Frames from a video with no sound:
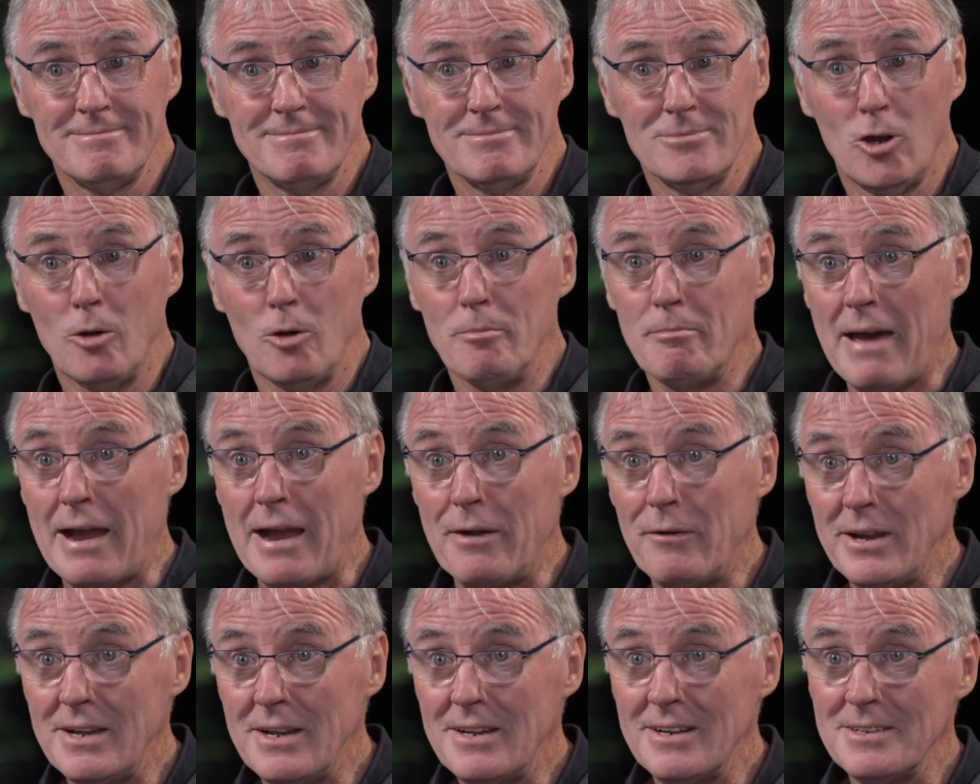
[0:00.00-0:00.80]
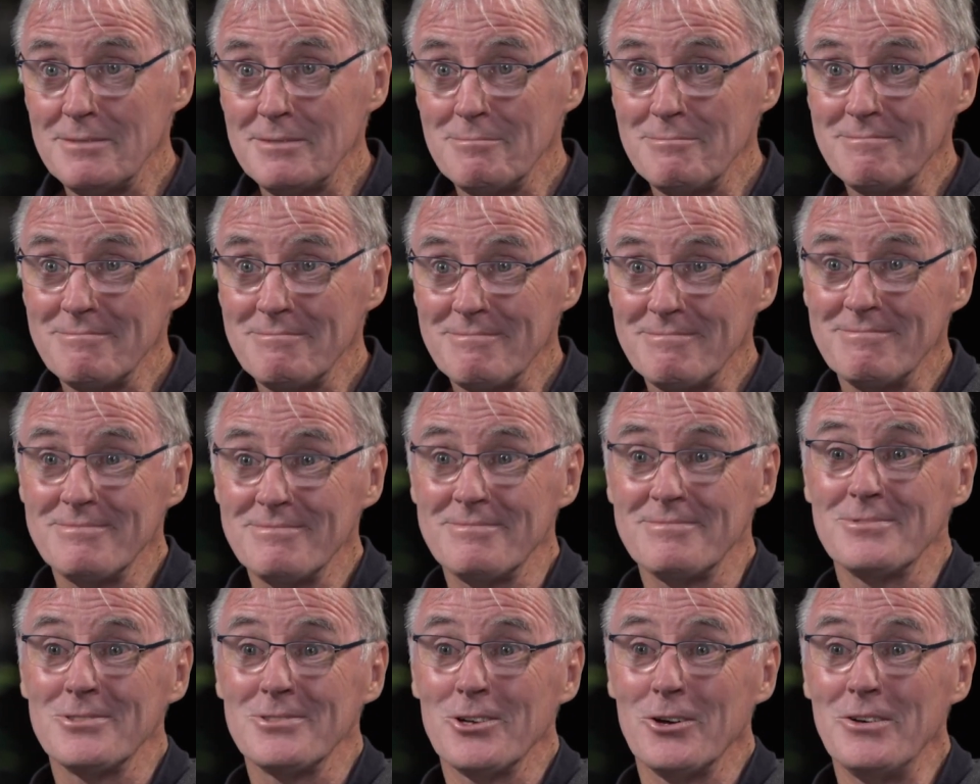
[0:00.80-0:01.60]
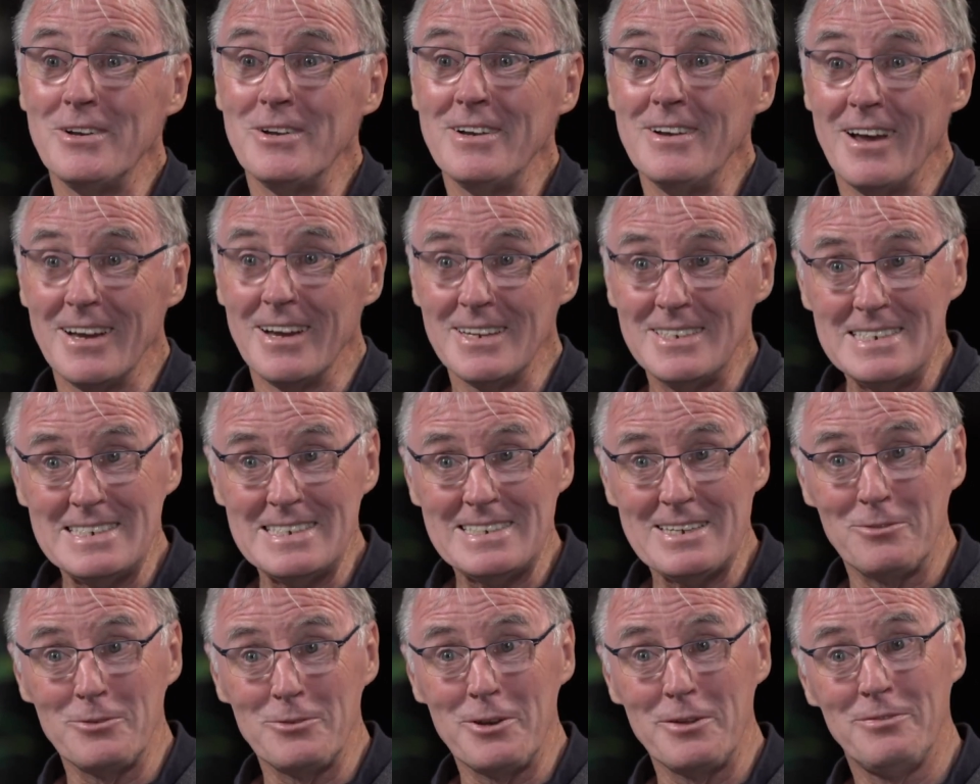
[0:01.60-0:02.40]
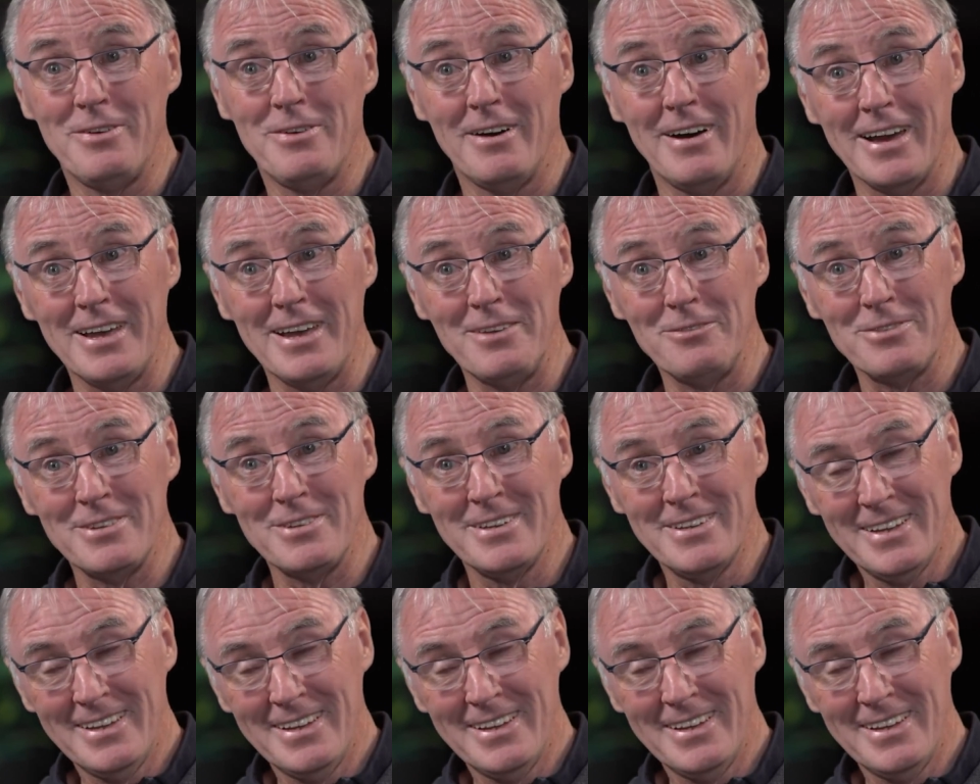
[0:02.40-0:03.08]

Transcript: got married, so 1975.